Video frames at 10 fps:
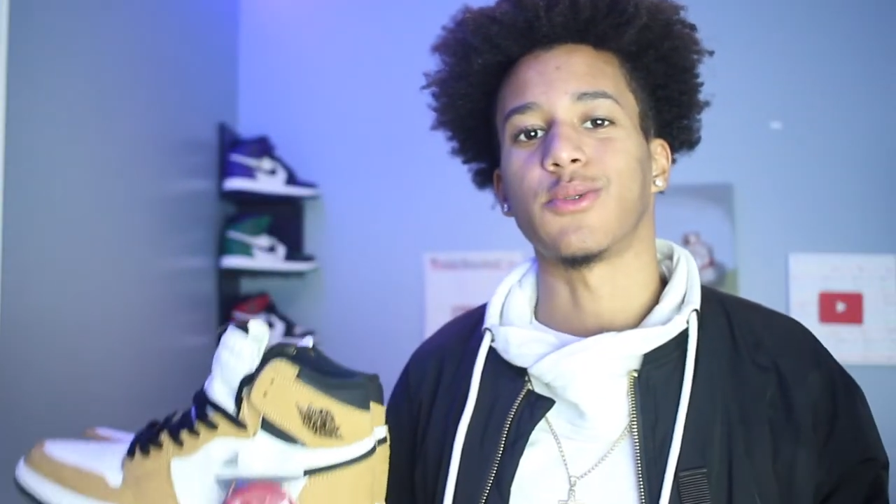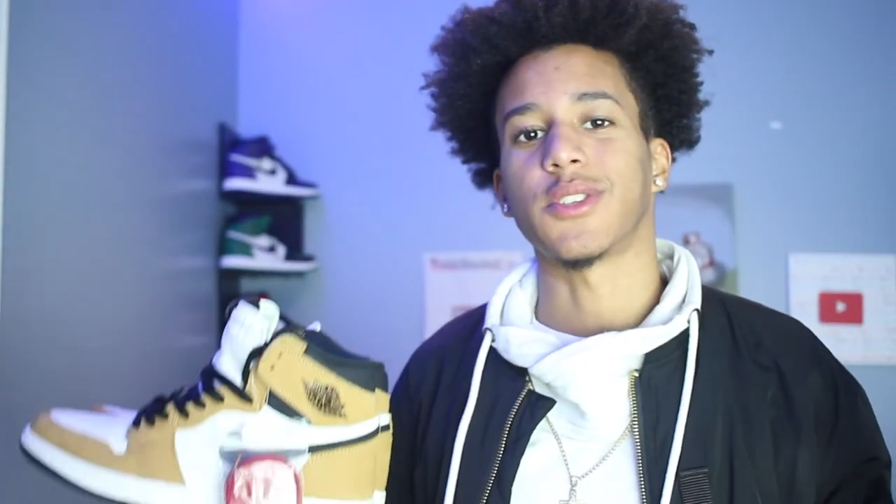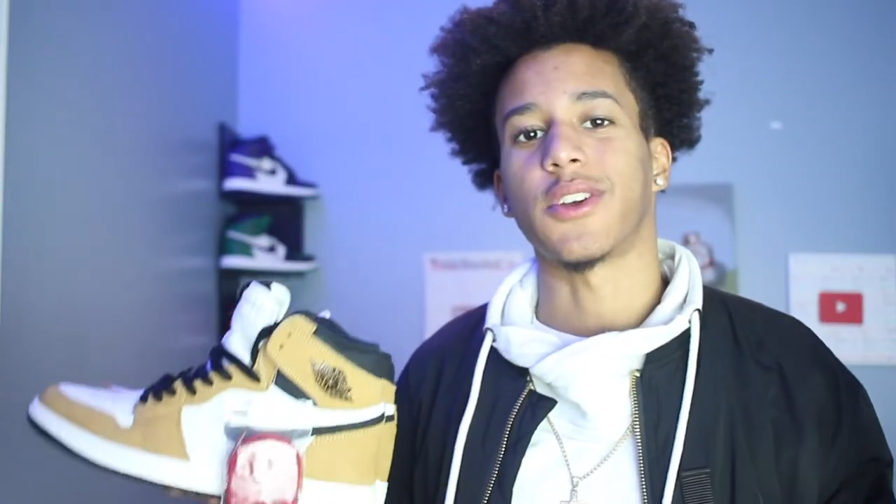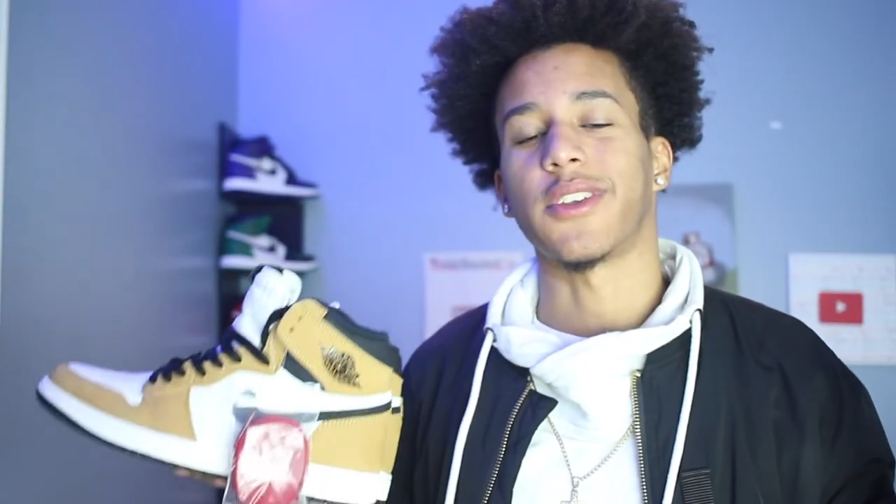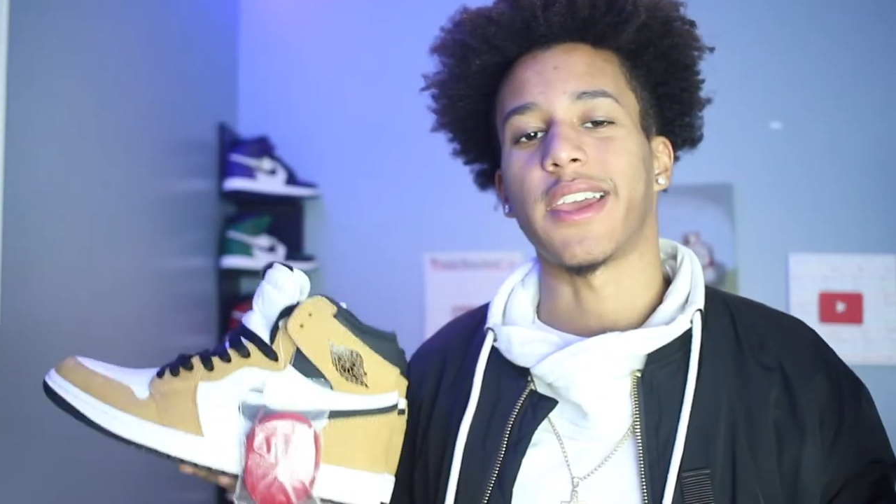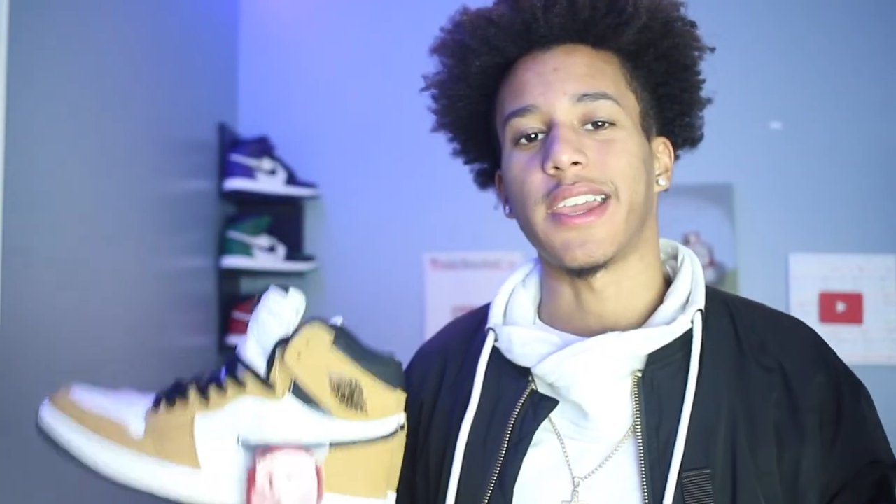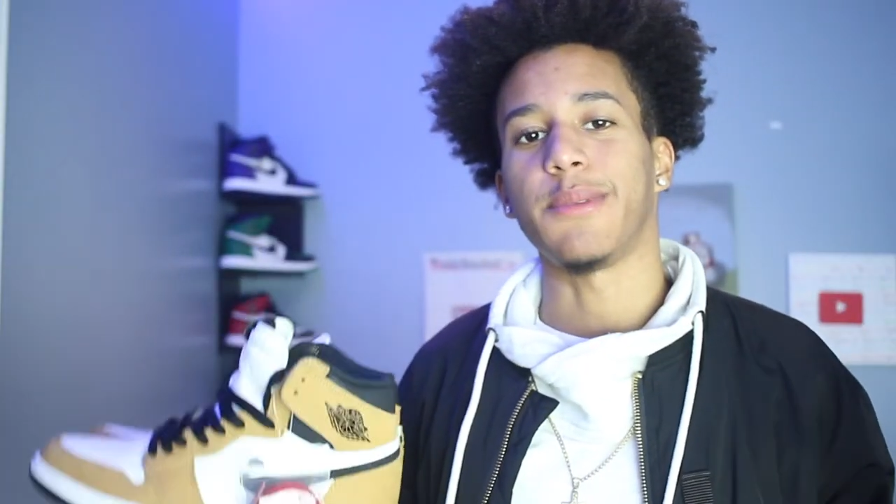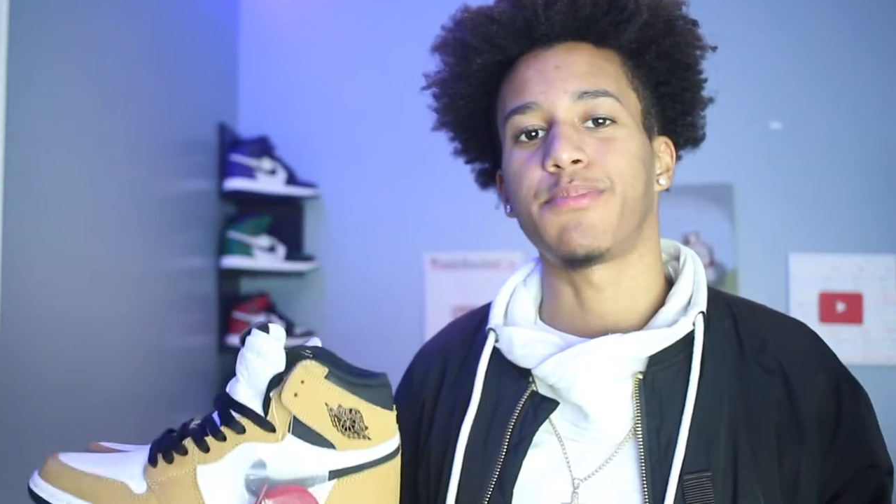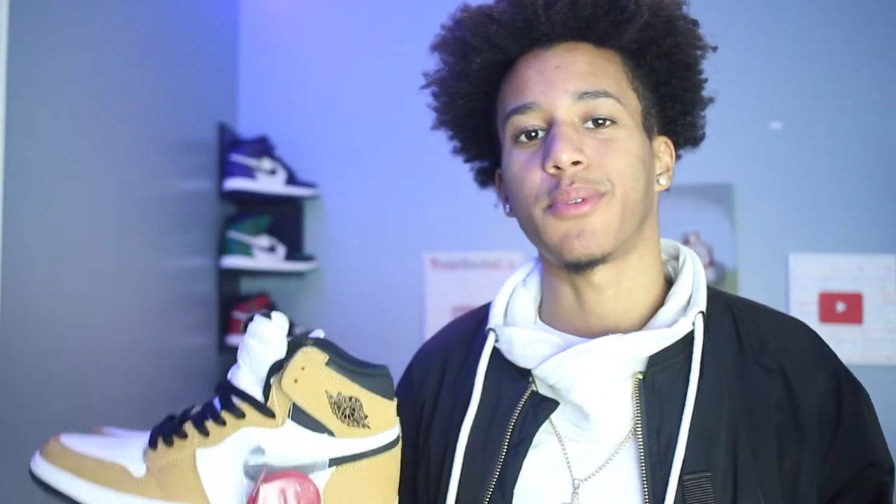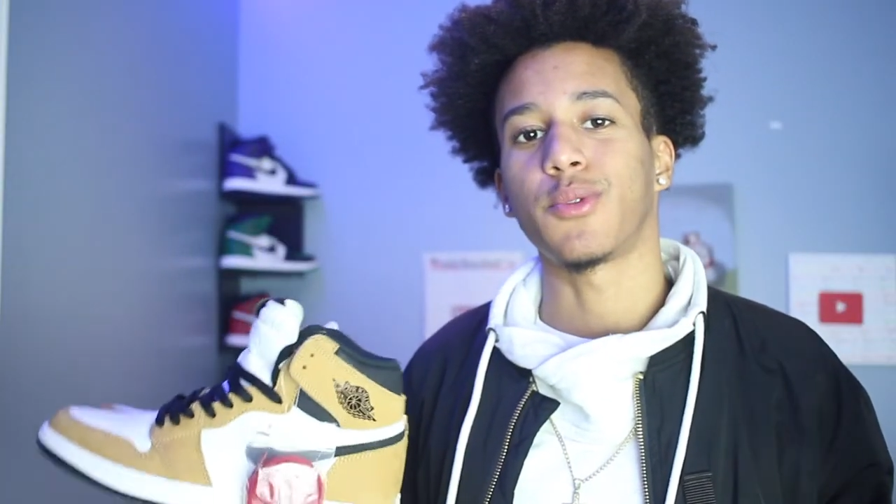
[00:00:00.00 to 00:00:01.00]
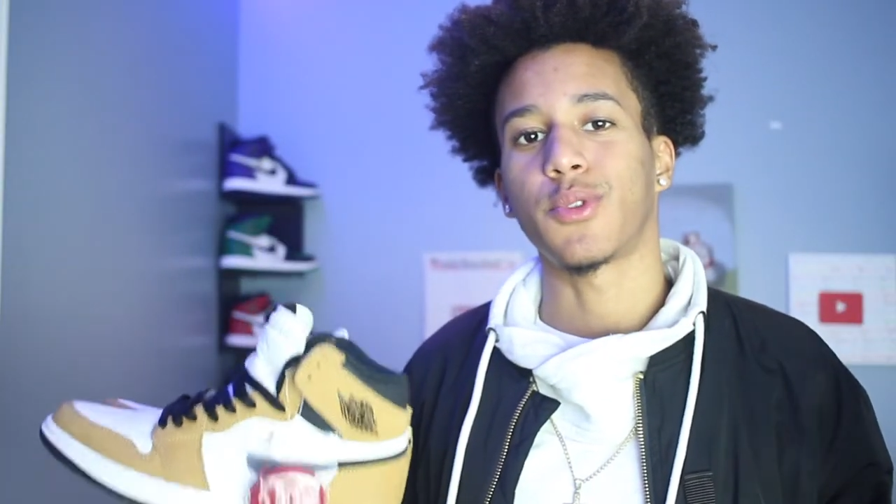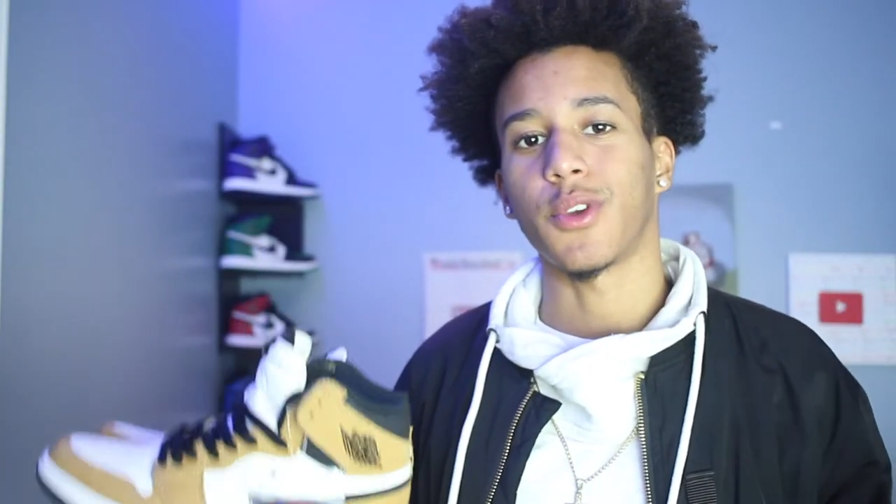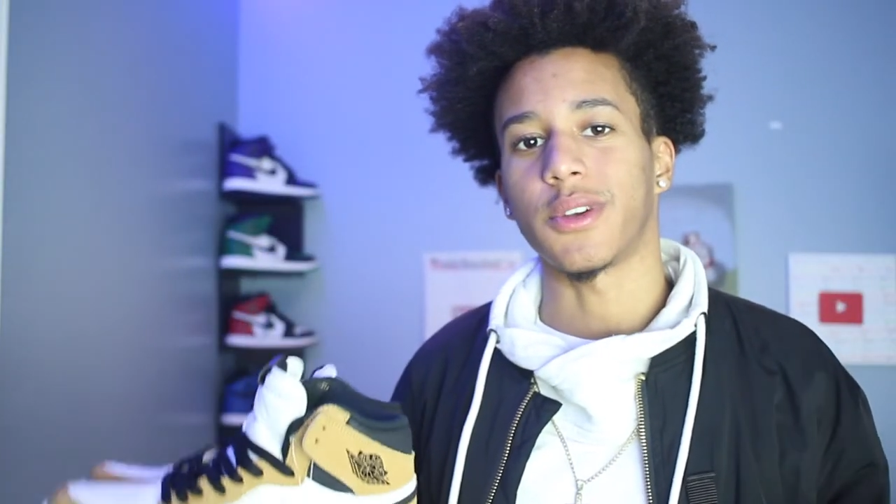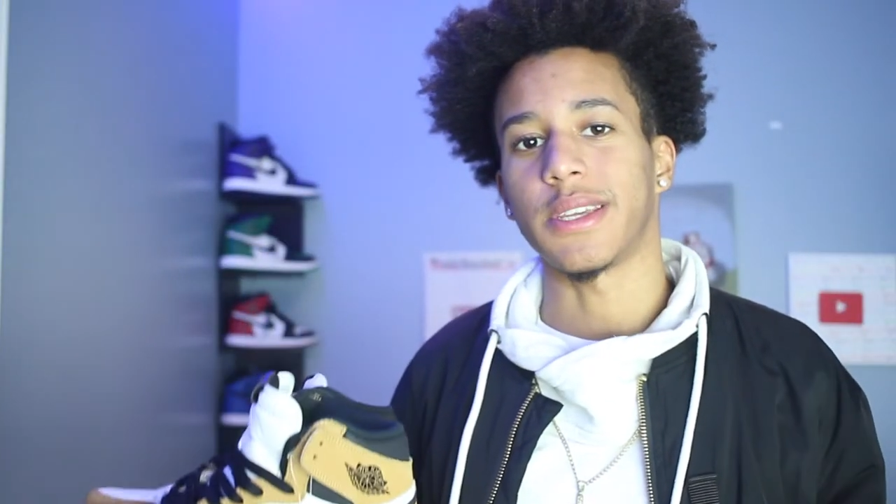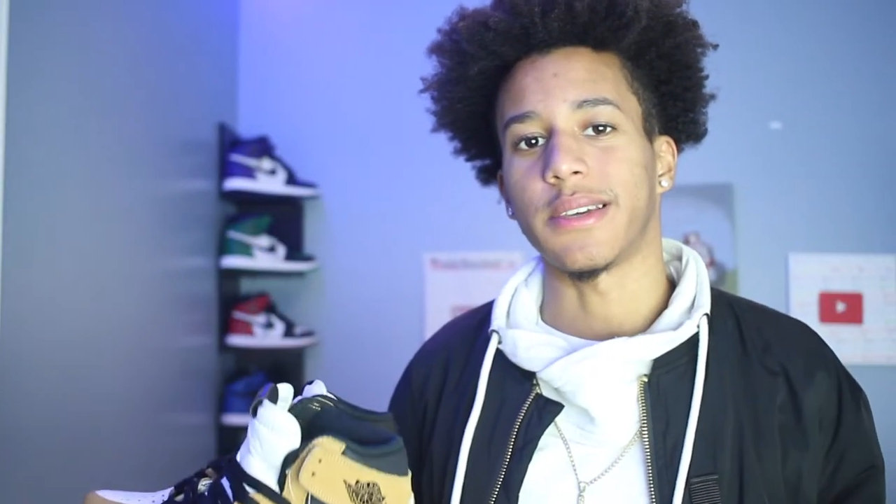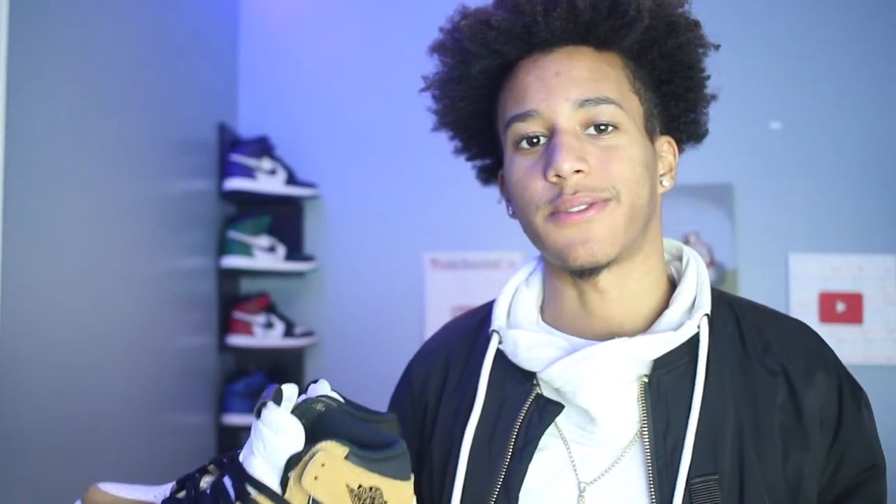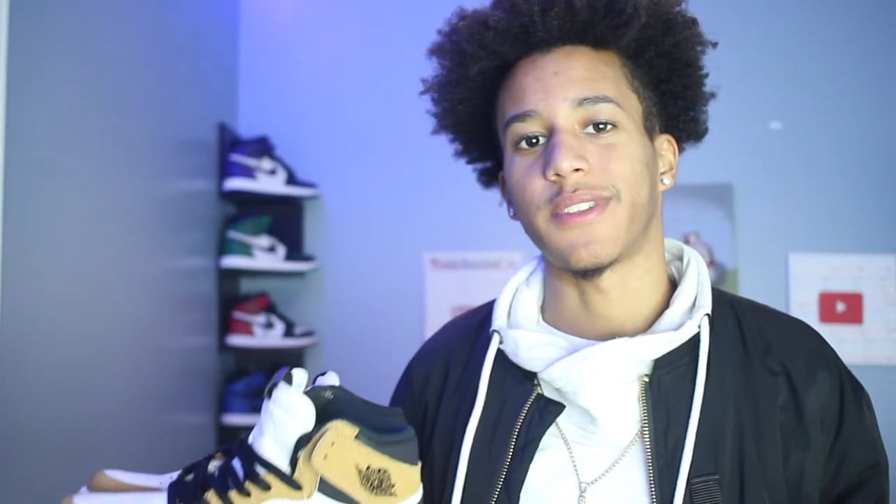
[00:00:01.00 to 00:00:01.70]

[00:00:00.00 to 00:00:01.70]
it was on April thirtieth,